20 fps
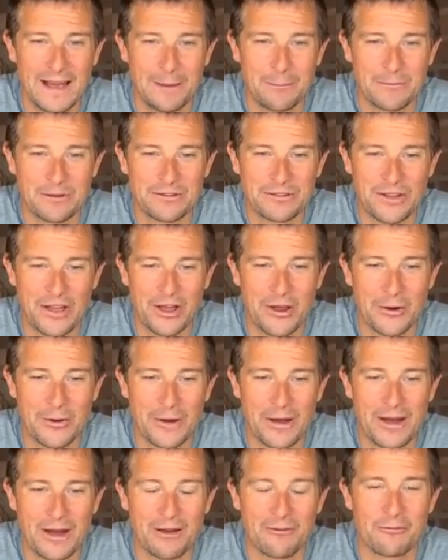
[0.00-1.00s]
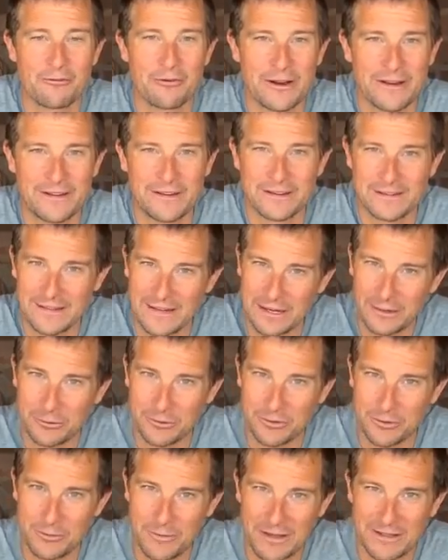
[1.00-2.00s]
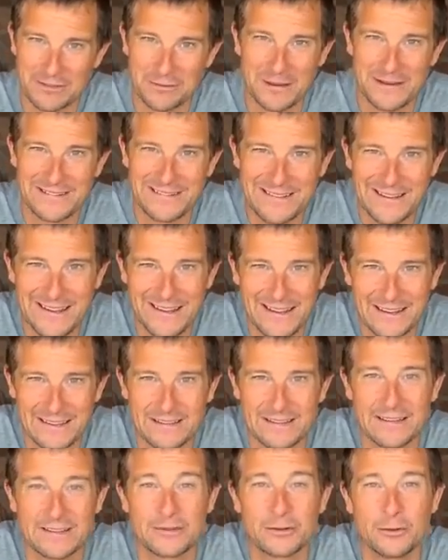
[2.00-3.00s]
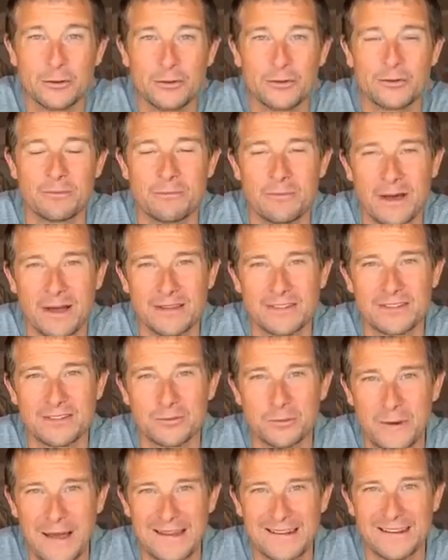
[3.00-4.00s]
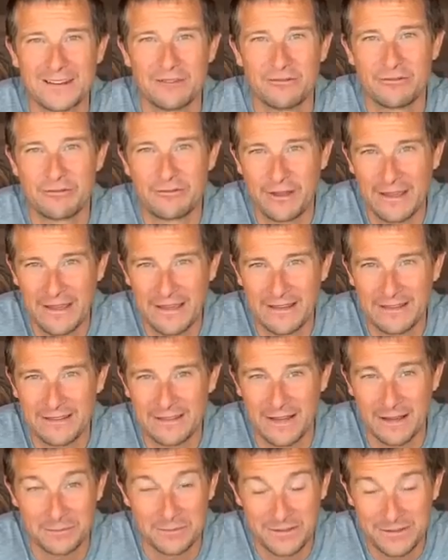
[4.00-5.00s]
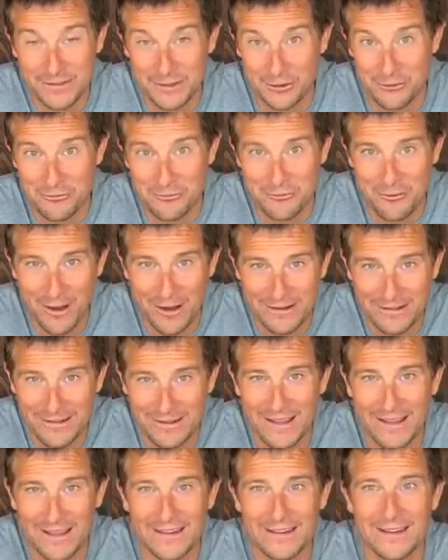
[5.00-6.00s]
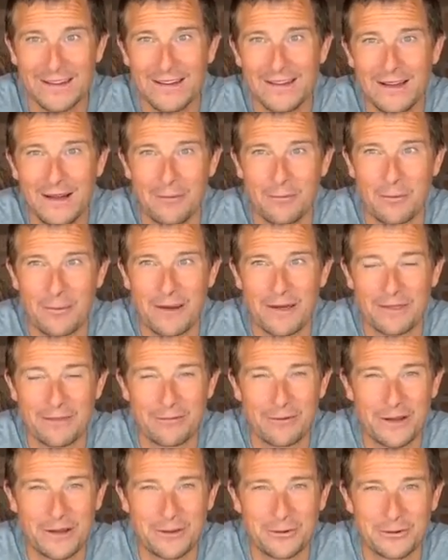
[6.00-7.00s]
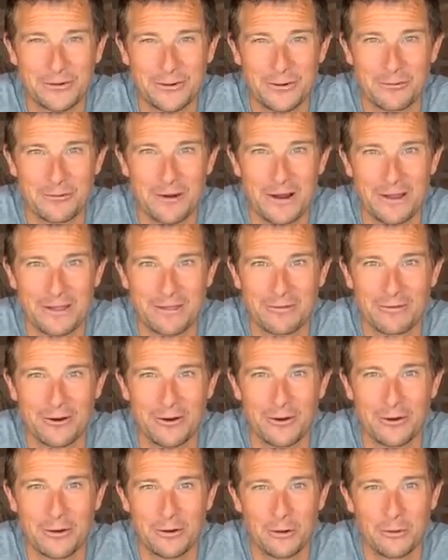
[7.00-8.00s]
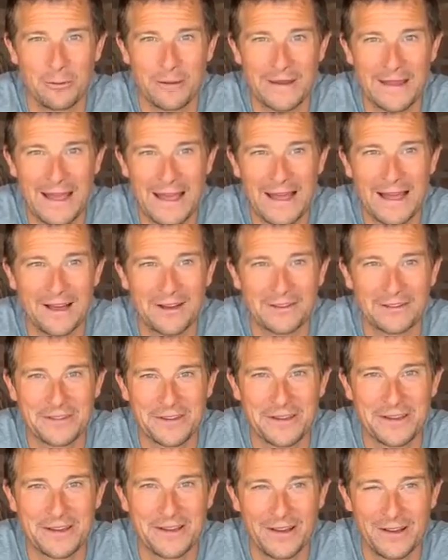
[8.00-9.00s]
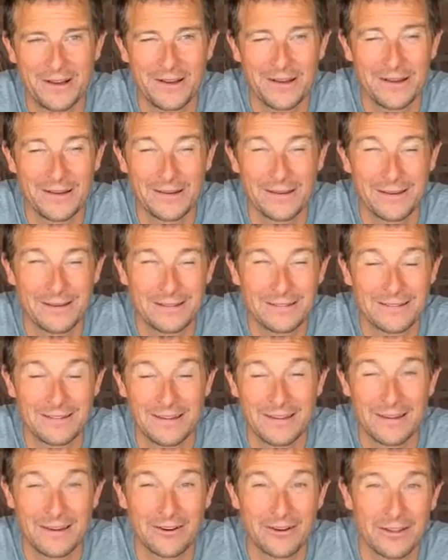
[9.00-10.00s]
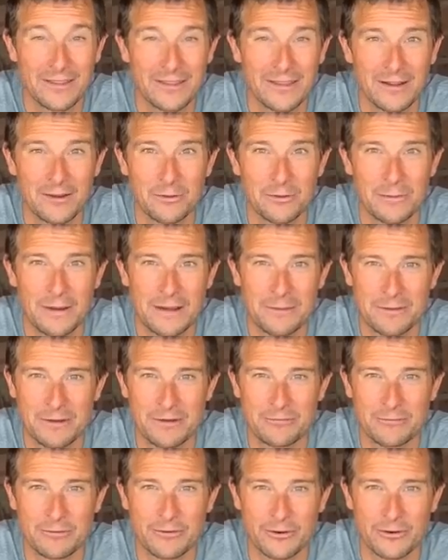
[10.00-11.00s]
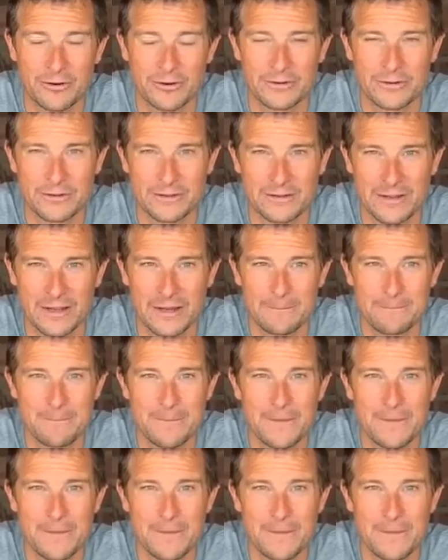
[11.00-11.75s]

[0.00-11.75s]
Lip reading: So I've written a sequel to Mud, Sweat and Tears. It's called Mud, Sweat and Fears. I'm still writing it. I'm about three quarters of the way through. It will be out early next year, I think, or maybe even for Christmas time.